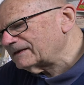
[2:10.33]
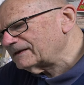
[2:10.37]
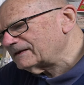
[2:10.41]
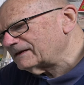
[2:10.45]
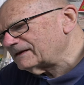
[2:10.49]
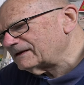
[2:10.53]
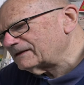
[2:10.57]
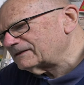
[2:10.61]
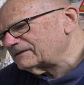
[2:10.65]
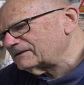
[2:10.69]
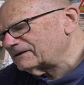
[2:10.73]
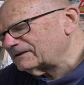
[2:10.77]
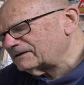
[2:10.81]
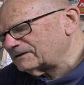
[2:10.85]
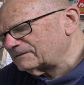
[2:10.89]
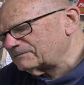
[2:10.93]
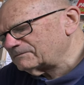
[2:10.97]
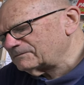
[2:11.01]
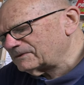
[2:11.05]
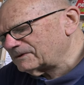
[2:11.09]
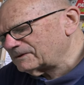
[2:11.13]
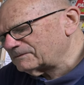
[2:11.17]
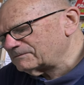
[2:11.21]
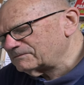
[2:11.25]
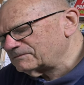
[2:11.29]
I thought I'll,
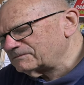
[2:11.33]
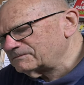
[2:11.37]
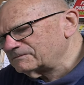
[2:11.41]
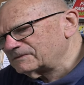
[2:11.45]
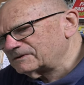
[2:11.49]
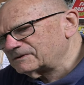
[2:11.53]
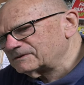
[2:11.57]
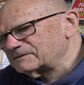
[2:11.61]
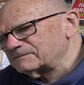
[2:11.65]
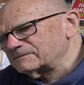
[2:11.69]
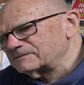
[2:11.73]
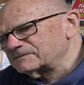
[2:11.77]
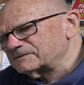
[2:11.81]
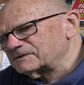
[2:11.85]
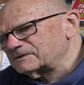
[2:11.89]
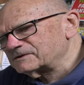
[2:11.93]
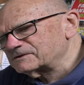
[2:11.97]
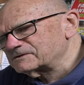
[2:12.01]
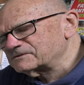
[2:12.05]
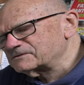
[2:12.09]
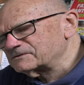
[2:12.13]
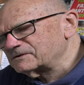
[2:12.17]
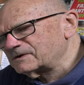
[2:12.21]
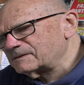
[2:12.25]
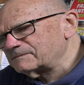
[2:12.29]
I'll, I'll, I'll,
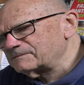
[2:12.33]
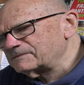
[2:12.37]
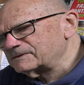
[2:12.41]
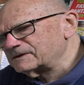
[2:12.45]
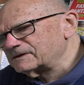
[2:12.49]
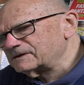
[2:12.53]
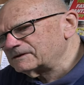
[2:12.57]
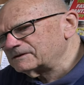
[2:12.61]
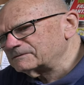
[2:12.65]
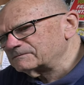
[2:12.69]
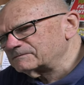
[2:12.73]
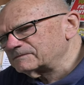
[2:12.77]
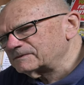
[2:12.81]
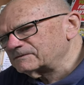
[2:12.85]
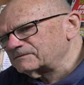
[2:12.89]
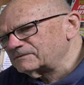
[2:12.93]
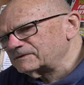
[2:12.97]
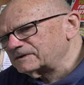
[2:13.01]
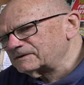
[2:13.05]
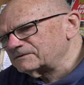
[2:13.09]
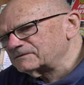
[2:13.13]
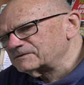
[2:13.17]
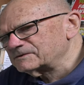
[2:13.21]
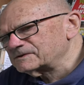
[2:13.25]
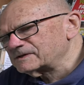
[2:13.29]
swap it out. But
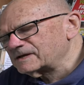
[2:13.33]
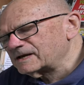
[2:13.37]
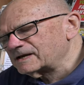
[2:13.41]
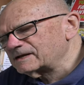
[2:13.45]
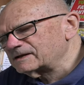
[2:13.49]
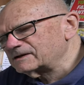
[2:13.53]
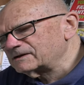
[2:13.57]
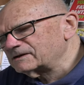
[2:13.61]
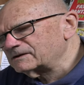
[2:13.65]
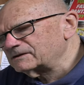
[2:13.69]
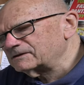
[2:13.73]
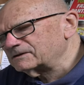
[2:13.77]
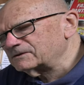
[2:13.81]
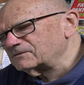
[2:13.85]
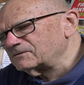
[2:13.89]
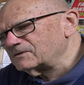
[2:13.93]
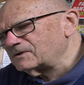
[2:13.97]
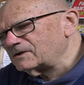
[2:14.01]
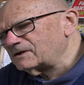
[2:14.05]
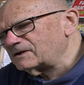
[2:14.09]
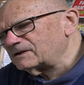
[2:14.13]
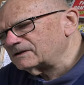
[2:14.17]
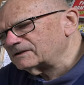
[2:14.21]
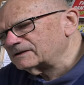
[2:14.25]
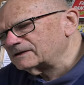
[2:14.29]
when it was hanging on the
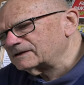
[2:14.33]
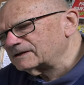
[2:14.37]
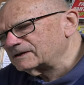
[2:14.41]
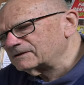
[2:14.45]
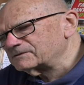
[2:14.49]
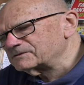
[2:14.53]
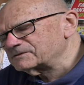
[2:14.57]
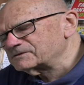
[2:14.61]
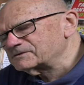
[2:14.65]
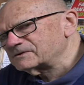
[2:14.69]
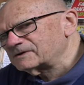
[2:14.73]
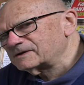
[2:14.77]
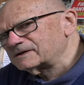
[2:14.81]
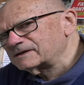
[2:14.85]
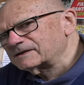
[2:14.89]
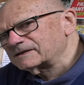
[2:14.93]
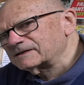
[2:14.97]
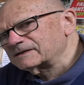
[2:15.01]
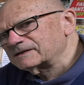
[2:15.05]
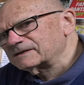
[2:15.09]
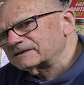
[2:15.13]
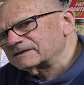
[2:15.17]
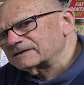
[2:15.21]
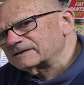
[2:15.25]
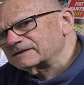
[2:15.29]
wall and I was trying
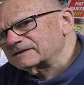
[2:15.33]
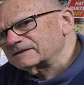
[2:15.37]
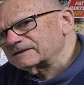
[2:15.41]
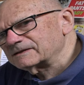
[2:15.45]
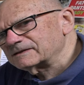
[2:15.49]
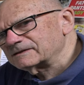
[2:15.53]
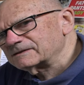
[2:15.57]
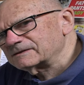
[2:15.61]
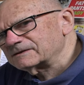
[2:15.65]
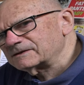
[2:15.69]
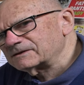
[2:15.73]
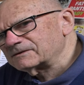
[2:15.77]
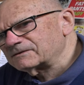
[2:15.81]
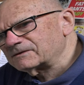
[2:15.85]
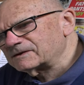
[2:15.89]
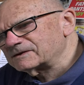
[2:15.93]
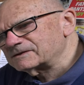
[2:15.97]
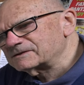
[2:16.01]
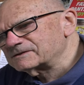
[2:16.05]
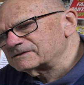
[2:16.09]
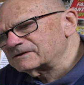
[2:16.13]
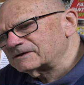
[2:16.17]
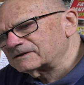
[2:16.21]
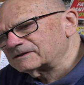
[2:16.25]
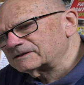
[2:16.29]
to, you know, I'd
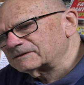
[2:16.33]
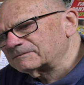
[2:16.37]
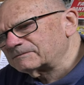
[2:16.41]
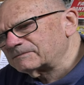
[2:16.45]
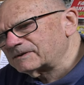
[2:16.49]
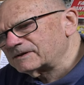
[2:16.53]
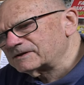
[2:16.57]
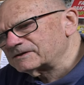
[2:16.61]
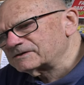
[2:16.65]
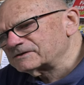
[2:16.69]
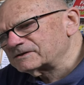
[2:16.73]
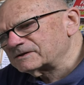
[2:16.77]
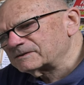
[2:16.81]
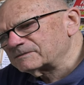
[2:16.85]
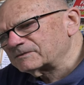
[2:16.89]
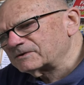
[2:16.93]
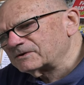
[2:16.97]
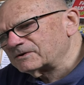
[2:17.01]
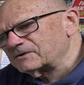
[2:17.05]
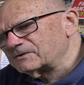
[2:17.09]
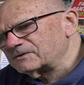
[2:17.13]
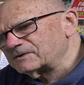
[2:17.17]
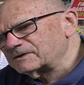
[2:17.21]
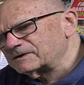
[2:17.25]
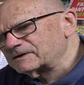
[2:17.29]
start the pendulum
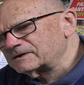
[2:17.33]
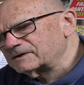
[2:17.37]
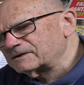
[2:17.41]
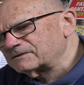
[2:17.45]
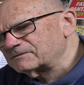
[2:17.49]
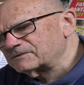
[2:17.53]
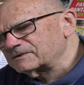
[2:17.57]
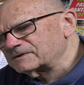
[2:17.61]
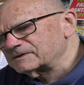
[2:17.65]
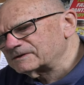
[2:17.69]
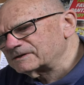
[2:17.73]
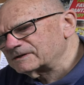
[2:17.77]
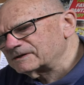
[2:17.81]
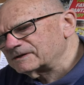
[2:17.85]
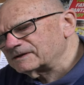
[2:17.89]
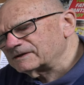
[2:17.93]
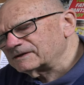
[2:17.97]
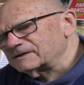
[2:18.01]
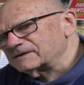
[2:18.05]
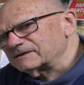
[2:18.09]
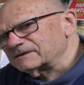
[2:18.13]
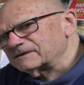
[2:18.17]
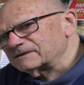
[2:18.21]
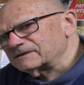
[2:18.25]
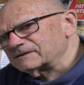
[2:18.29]
going and it would,
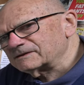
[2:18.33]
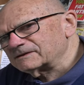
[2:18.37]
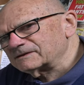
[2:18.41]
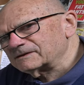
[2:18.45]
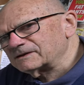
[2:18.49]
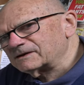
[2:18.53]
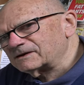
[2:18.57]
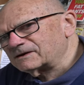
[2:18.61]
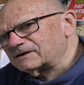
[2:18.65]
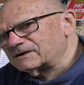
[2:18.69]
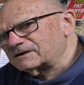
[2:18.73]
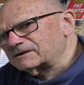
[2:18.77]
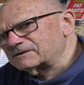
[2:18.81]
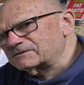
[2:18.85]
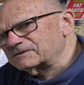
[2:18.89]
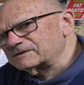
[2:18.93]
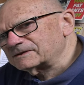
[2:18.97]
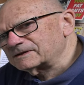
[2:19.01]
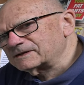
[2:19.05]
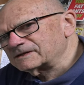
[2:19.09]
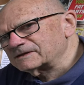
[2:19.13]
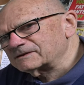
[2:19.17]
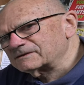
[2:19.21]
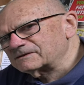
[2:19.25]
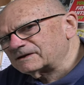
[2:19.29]
the arc would
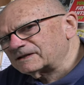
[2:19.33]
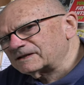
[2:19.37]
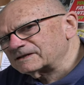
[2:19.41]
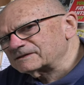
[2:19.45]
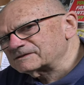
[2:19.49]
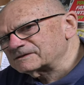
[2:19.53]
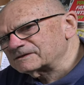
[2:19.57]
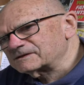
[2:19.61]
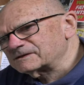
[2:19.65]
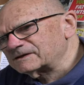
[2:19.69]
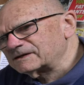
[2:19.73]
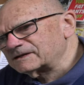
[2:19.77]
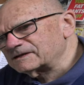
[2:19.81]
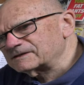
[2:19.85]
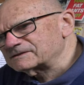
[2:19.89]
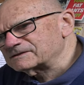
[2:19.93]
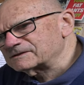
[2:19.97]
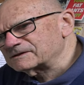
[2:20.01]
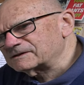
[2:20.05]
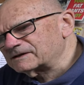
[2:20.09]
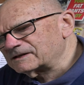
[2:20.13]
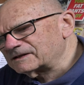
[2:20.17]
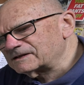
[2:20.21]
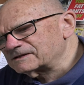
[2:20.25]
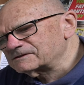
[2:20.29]
get less and less
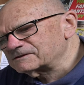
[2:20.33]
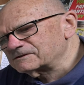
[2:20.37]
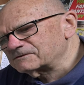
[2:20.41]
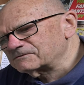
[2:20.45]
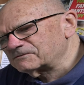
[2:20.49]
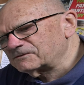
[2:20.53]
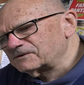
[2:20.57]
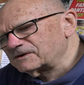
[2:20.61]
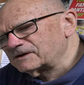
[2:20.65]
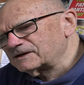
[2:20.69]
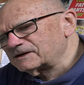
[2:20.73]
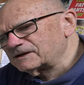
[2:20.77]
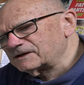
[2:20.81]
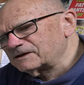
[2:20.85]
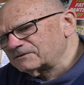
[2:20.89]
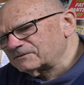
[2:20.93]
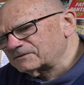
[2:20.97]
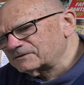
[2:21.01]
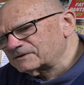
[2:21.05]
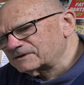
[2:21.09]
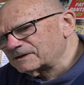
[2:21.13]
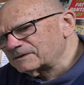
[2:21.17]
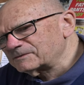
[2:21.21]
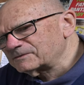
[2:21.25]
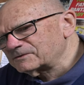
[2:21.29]
and less and finally it
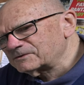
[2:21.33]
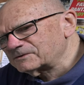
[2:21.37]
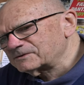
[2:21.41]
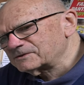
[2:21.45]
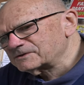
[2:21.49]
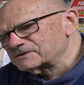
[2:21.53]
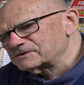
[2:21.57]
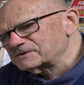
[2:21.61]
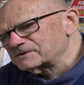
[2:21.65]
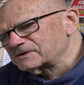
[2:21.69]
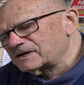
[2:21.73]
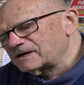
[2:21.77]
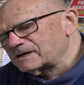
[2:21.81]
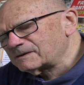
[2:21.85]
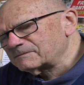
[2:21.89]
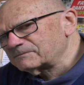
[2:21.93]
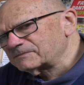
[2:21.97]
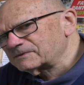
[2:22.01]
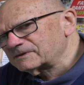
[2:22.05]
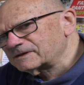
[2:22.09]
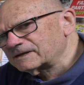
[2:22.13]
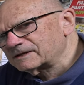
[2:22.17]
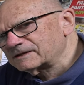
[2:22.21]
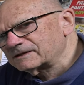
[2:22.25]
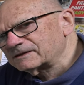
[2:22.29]
would come to a stop.
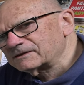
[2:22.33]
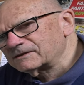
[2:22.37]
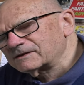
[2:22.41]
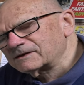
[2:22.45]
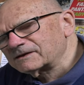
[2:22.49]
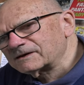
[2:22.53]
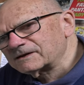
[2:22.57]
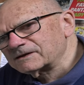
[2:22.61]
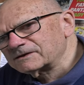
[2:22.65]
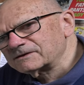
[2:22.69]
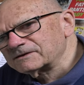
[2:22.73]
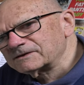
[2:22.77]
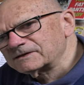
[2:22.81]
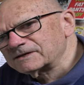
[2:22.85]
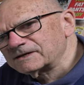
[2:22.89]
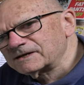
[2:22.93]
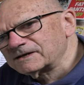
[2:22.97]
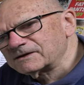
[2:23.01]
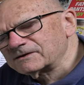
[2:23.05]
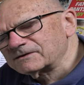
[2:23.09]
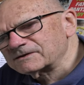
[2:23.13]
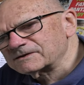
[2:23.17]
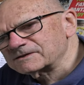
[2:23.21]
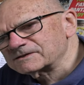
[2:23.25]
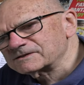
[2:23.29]
But I thought I could
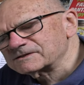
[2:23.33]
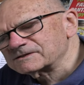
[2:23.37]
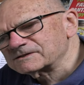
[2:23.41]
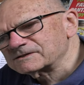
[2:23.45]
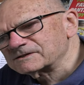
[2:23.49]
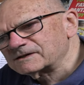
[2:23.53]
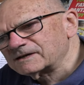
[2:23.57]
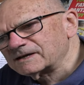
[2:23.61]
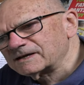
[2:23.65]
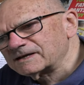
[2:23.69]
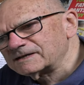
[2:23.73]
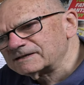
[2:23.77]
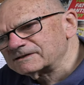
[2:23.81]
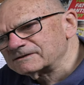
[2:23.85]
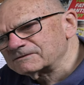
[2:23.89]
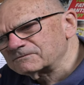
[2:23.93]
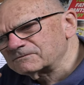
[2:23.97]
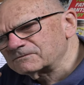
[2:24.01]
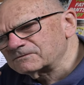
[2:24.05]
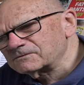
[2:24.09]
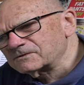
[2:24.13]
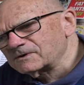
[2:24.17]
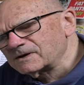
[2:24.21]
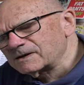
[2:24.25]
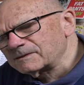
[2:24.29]
hear a slight
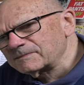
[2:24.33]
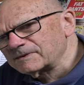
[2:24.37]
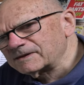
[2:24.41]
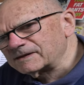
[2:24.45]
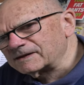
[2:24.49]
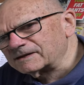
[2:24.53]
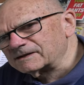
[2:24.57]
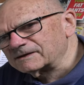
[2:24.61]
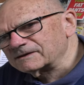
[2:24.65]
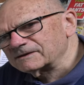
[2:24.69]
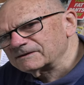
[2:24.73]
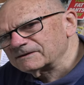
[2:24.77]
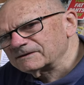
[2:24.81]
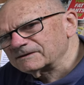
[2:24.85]
rubbing.